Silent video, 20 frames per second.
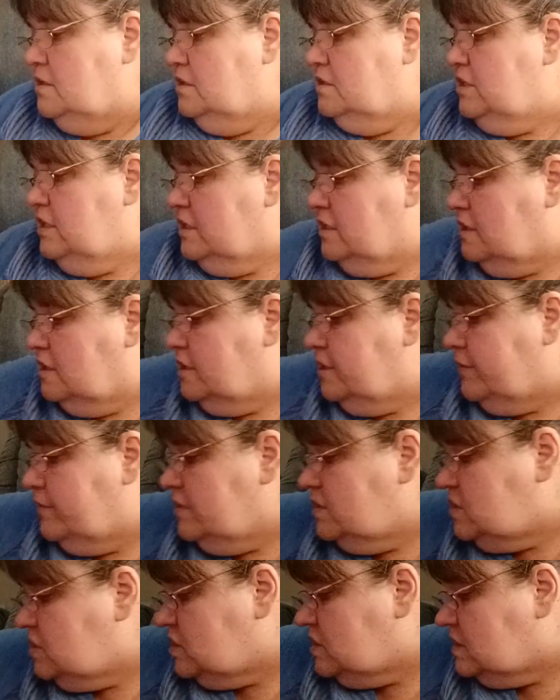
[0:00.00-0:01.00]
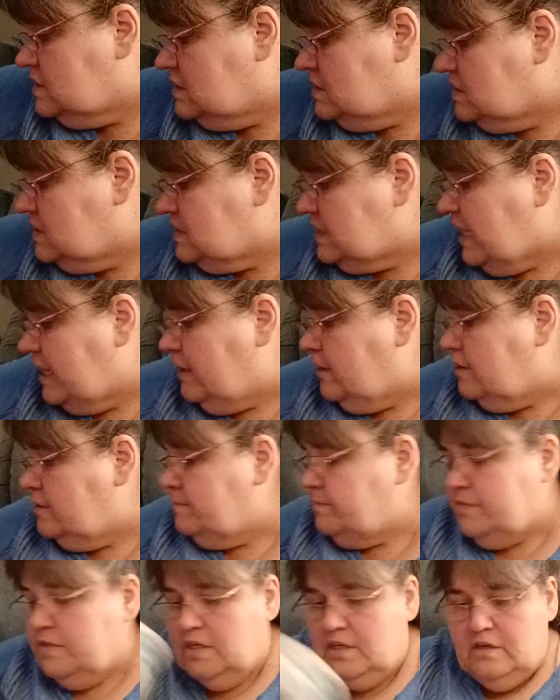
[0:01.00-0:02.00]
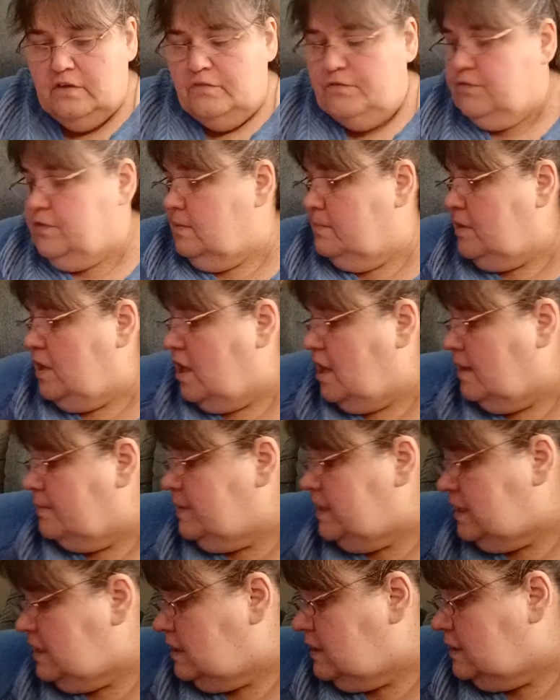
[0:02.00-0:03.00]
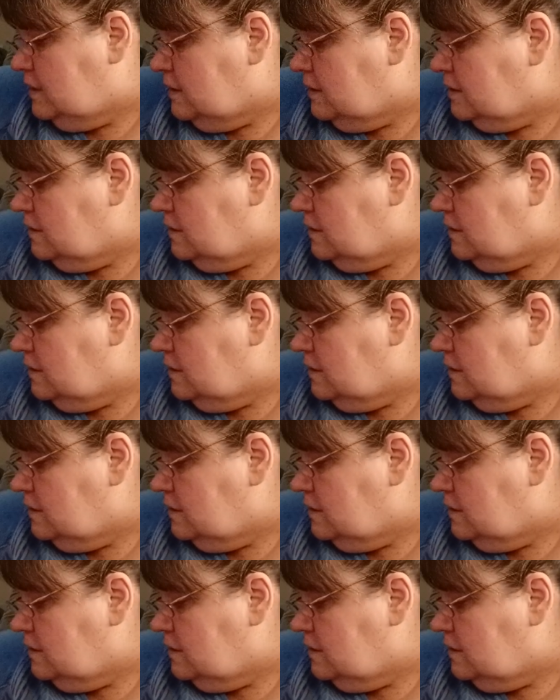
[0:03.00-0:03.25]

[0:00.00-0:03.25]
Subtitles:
the clearance sale from Hobby